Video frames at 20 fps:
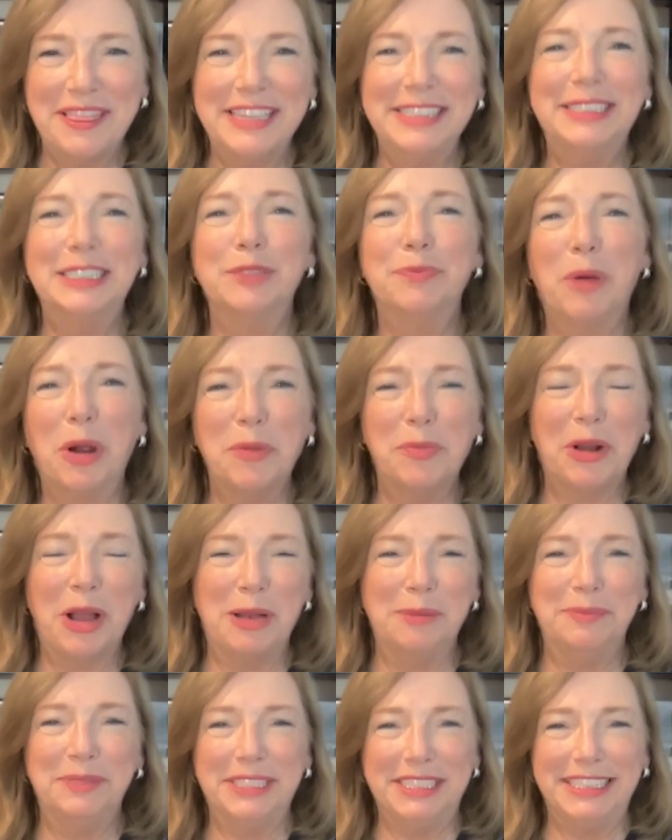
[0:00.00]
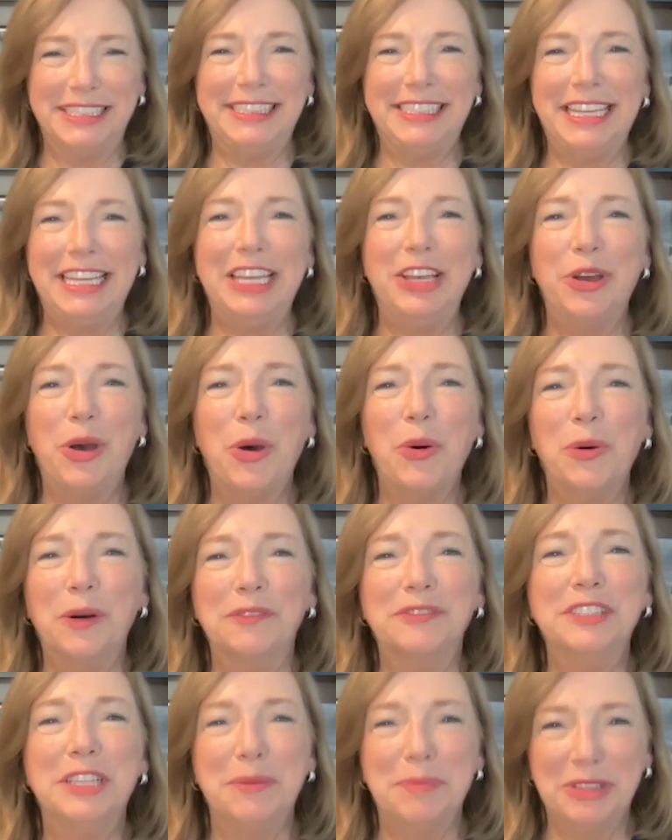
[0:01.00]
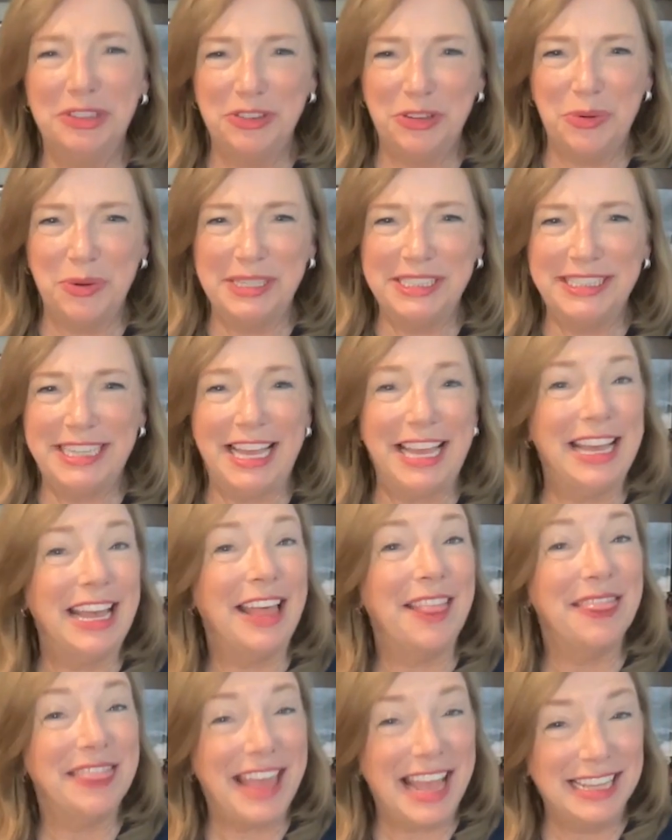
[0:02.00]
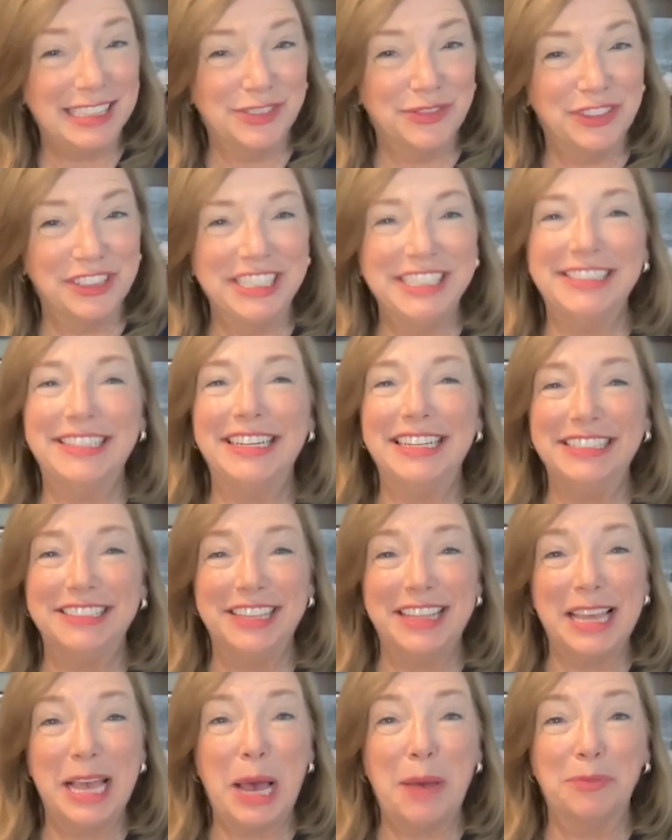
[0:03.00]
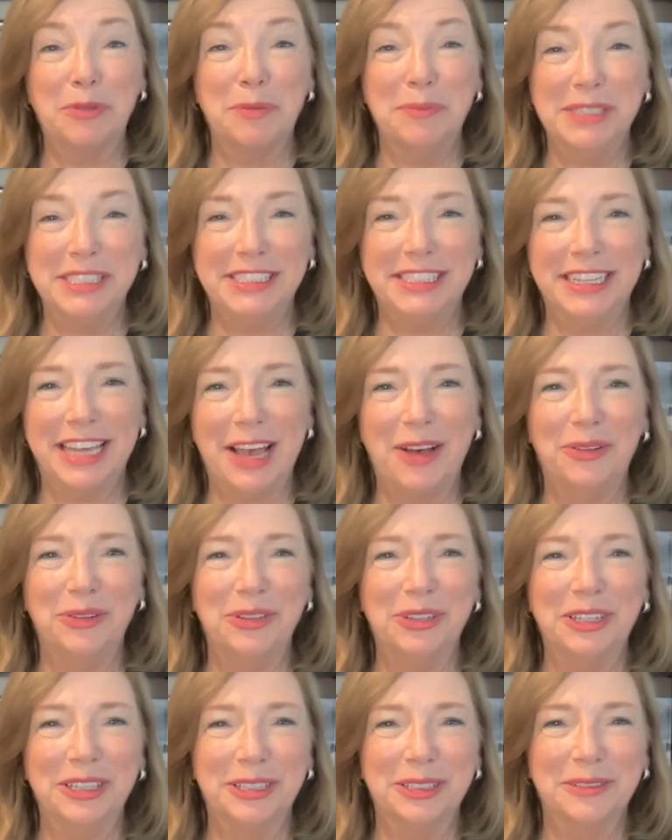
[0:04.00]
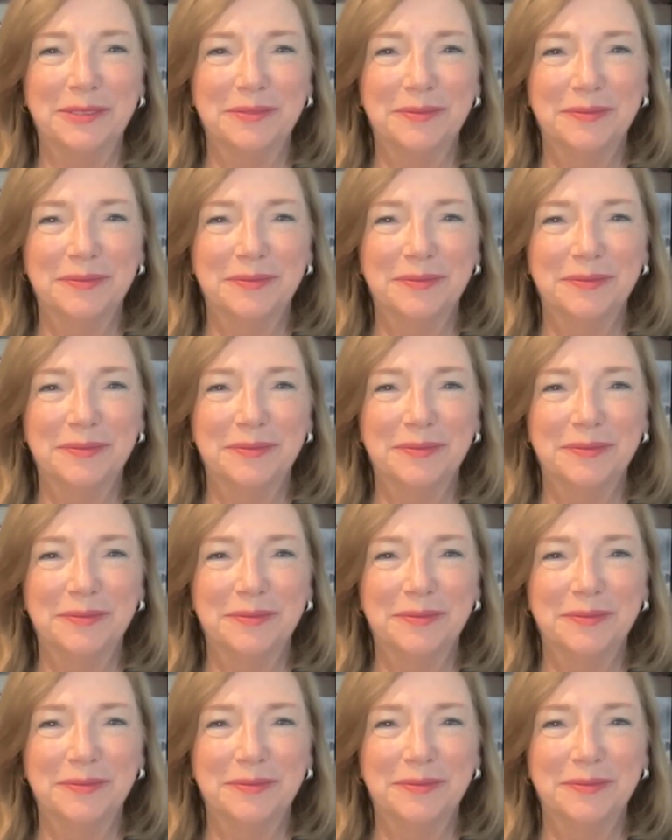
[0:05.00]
this is Barbara Humpton, CEO of Siemens USA, and thanks for listening to the Optimistic Outlook.